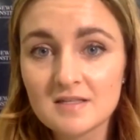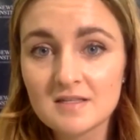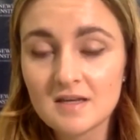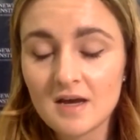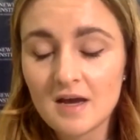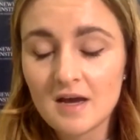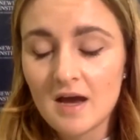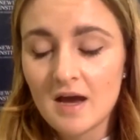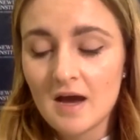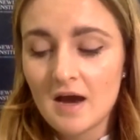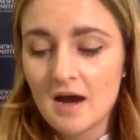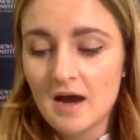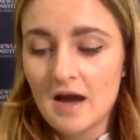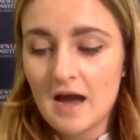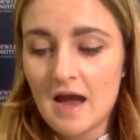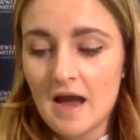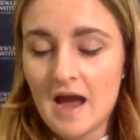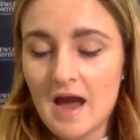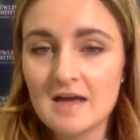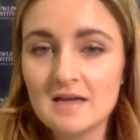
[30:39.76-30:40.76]
years, if
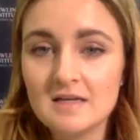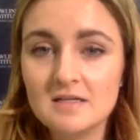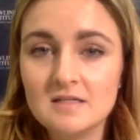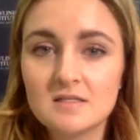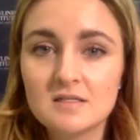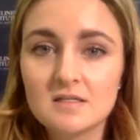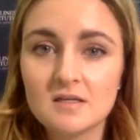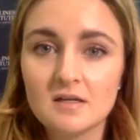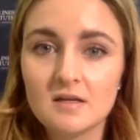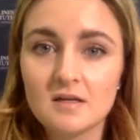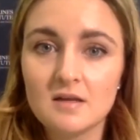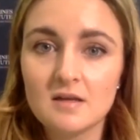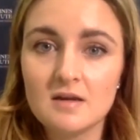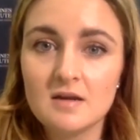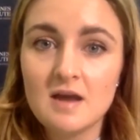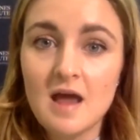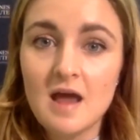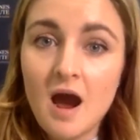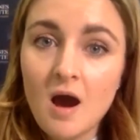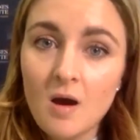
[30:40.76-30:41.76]
not decades.
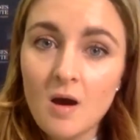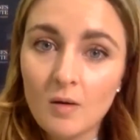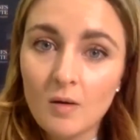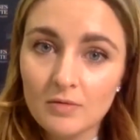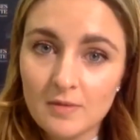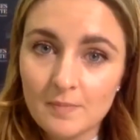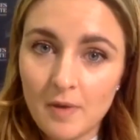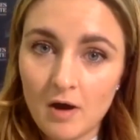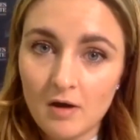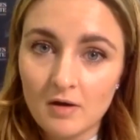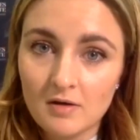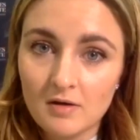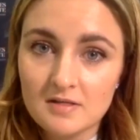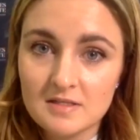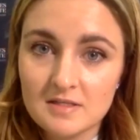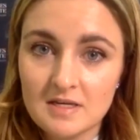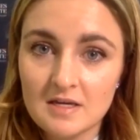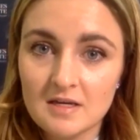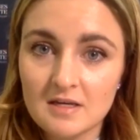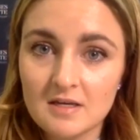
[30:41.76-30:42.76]
And
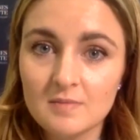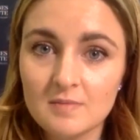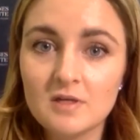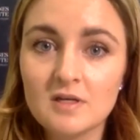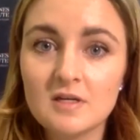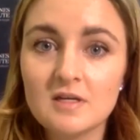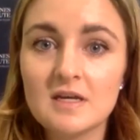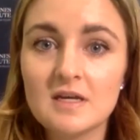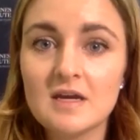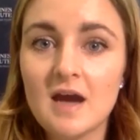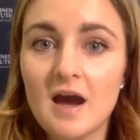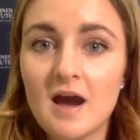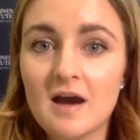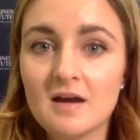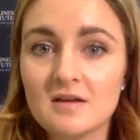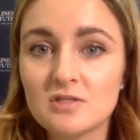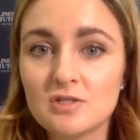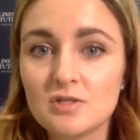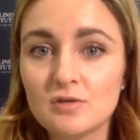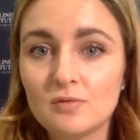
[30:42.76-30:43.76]
now the
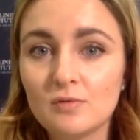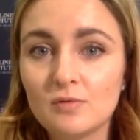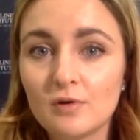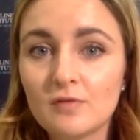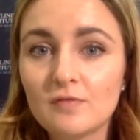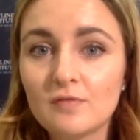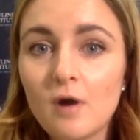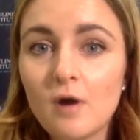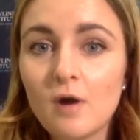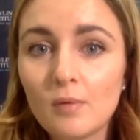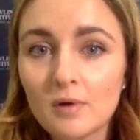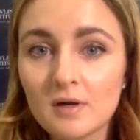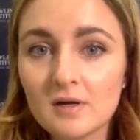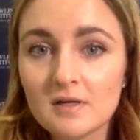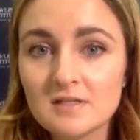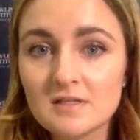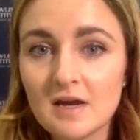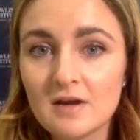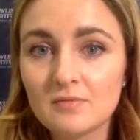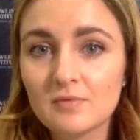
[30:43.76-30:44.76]
policy community has
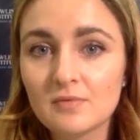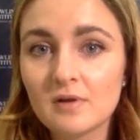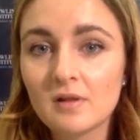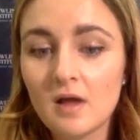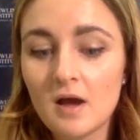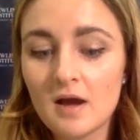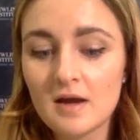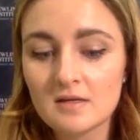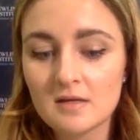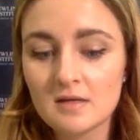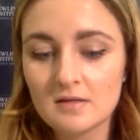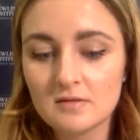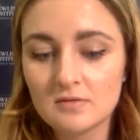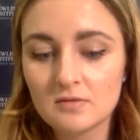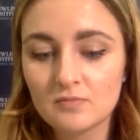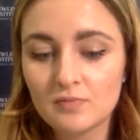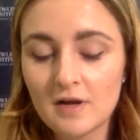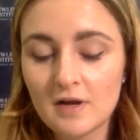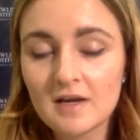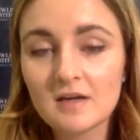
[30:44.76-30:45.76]
to look forward and
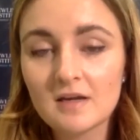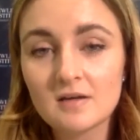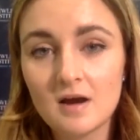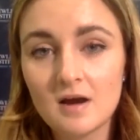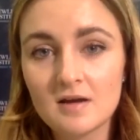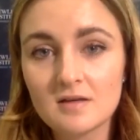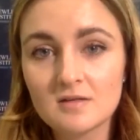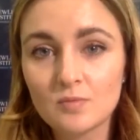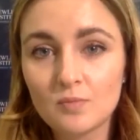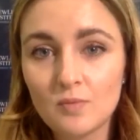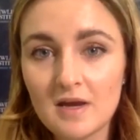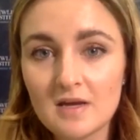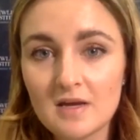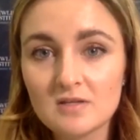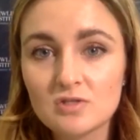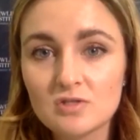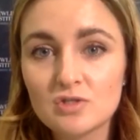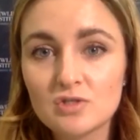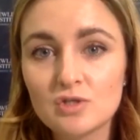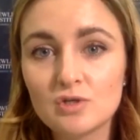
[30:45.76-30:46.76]
realize and
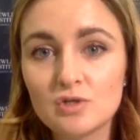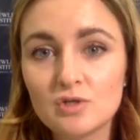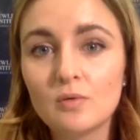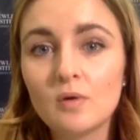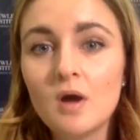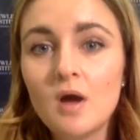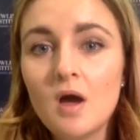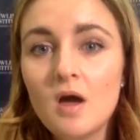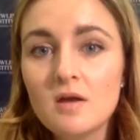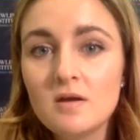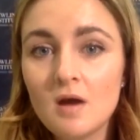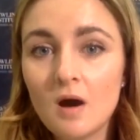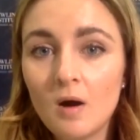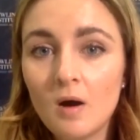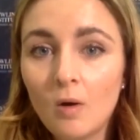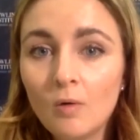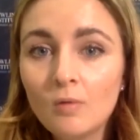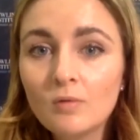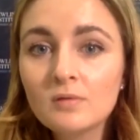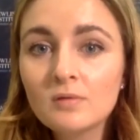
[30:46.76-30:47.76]
recognize ways to
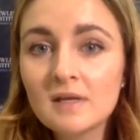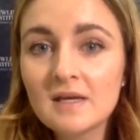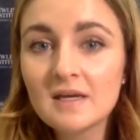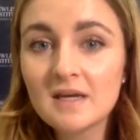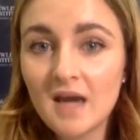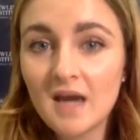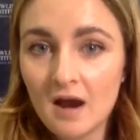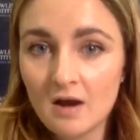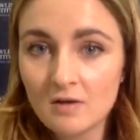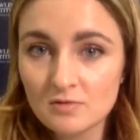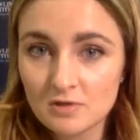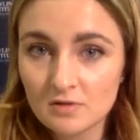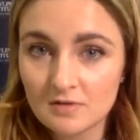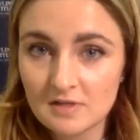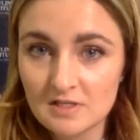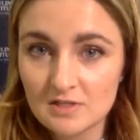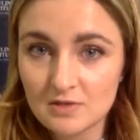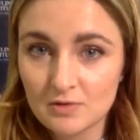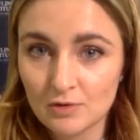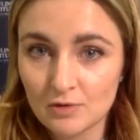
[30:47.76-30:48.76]
not only
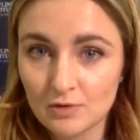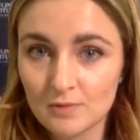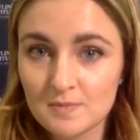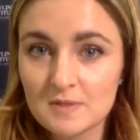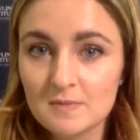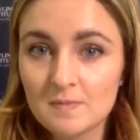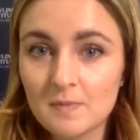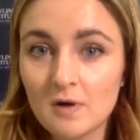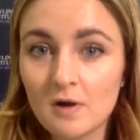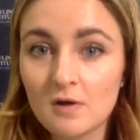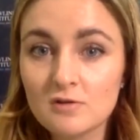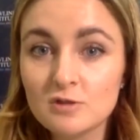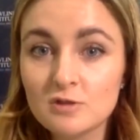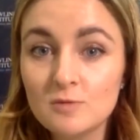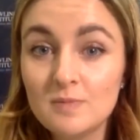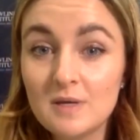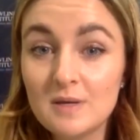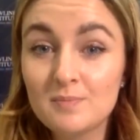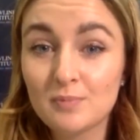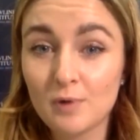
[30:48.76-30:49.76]
counter these groups, but
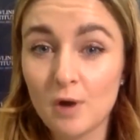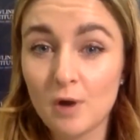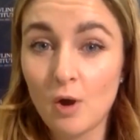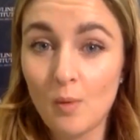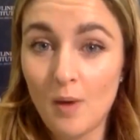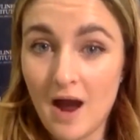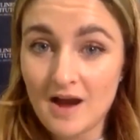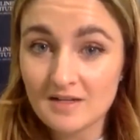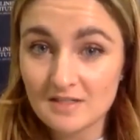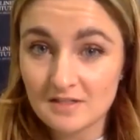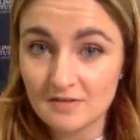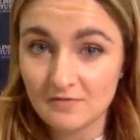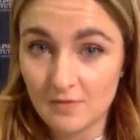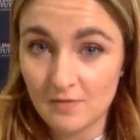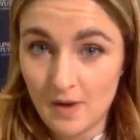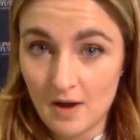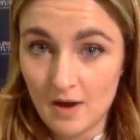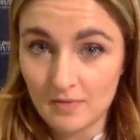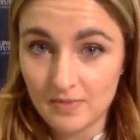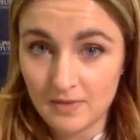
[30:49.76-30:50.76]
also be
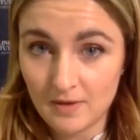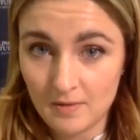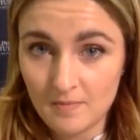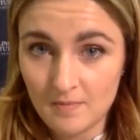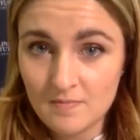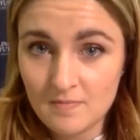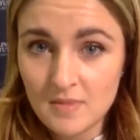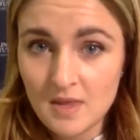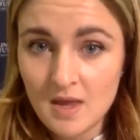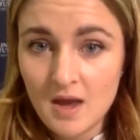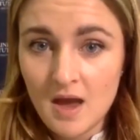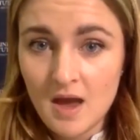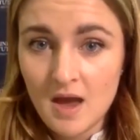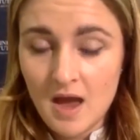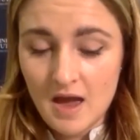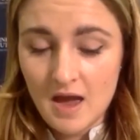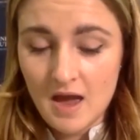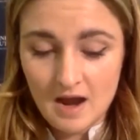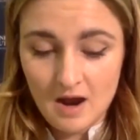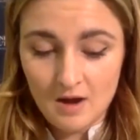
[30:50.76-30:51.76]
proactive about them.
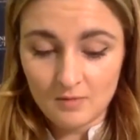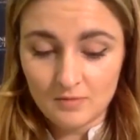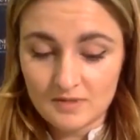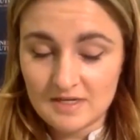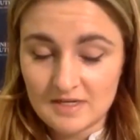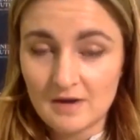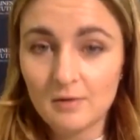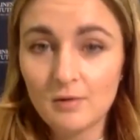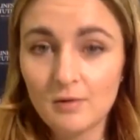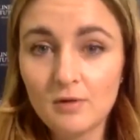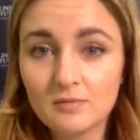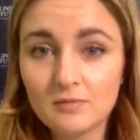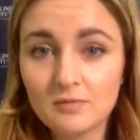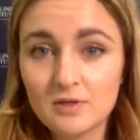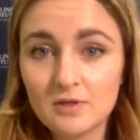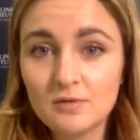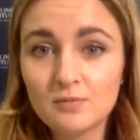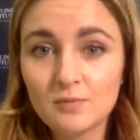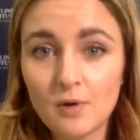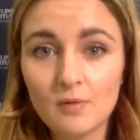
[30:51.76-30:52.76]
Now, Daryl,
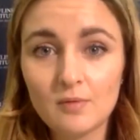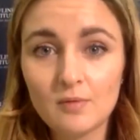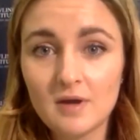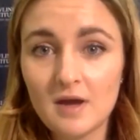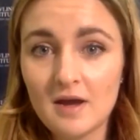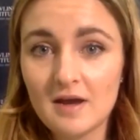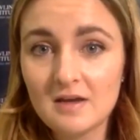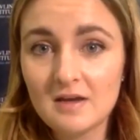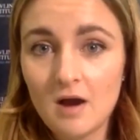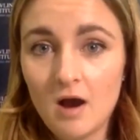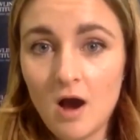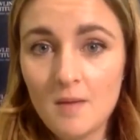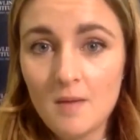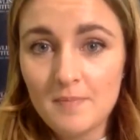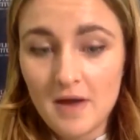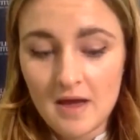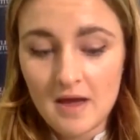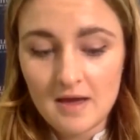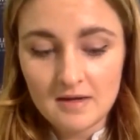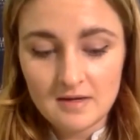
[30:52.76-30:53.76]
you wrote an
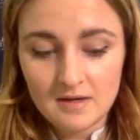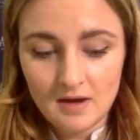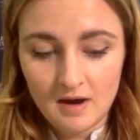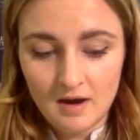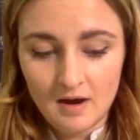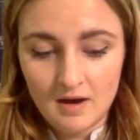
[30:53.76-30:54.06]
op-ed